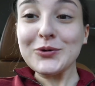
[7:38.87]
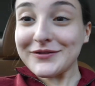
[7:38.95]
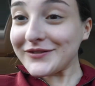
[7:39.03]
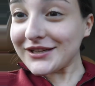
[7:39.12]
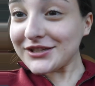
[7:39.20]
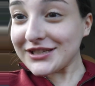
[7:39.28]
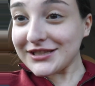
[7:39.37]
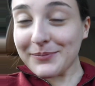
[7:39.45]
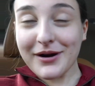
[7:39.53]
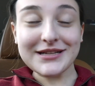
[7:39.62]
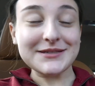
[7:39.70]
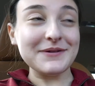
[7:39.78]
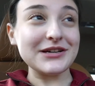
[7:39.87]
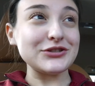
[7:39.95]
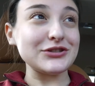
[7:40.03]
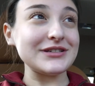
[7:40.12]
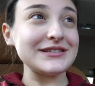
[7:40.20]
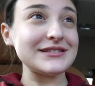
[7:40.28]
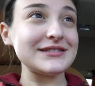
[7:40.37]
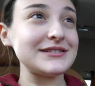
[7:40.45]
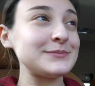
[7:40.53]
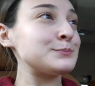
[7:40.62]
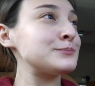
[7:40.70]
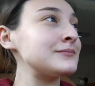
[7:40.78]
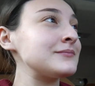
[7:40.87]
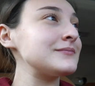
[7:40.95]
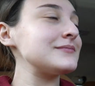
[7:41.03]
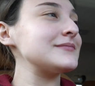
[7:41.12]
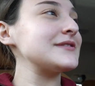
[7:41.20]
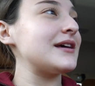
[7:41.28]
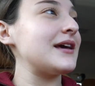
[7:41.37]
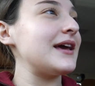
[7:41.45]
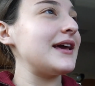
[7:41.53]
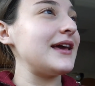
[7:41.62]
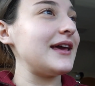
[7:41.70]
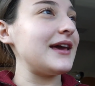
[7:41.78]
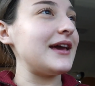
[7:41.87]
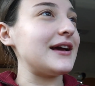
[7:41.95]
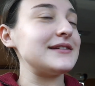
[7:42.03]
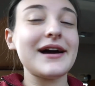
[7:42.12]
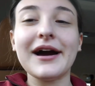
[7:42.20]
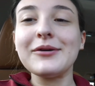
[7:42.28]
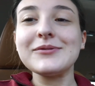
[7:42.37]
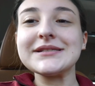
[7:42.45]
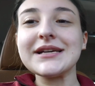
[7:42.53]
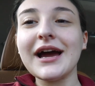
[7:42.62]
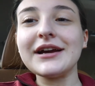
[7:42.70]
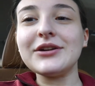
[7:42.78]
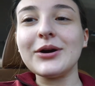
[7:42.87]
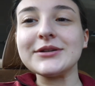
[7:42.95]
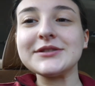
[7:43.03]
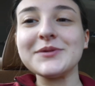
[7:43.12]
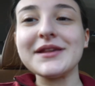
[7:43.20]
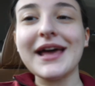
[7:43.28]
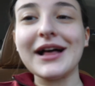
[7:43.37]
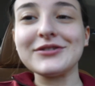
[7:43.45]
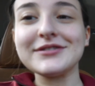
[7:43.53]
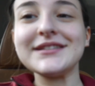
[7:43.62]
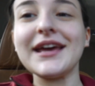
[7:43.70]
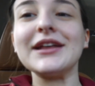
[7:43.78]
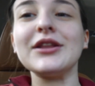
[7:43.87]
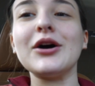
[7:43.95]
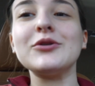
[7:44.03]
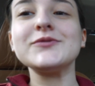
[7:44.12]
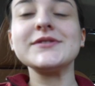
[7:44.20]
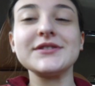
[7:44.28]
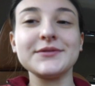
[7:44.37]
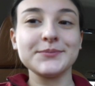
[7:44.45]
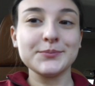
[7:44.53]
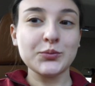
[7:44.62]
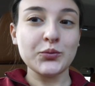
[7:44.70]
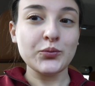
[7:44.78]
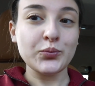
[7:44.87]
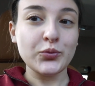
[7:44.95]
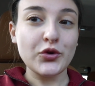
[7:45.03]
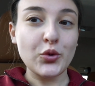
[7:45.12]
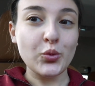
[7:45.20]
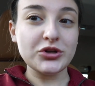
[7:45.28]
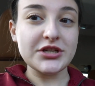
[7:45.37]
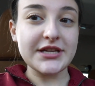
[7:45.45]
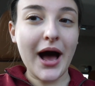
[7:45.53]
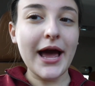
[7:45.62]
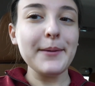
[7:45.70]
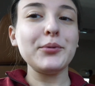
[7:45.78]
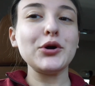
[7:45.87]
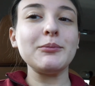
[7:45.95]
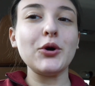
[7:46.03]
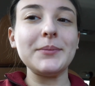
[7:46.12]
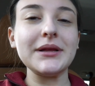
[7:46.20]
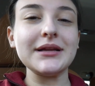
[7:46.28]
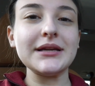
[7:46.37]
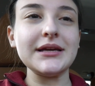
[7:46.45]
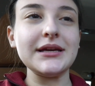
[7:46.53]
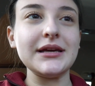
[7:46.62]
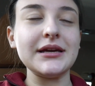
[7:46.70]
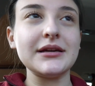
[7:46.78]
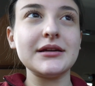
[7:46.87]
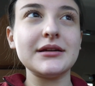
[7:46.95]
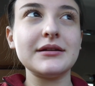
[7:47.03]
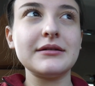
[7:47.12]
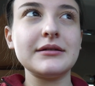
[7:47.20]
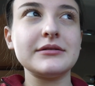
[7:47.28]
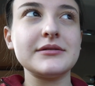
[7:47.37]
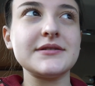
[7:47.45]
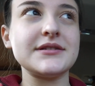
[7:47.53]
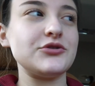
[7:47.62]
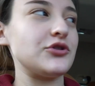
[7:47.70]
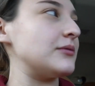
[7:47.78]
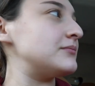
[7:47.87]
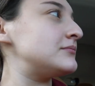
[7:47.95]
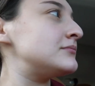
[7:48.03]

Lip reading: finished at the POTS specialist, and I was diagnosed with Ehlers-Danlos, which is a hypermobility syndrome.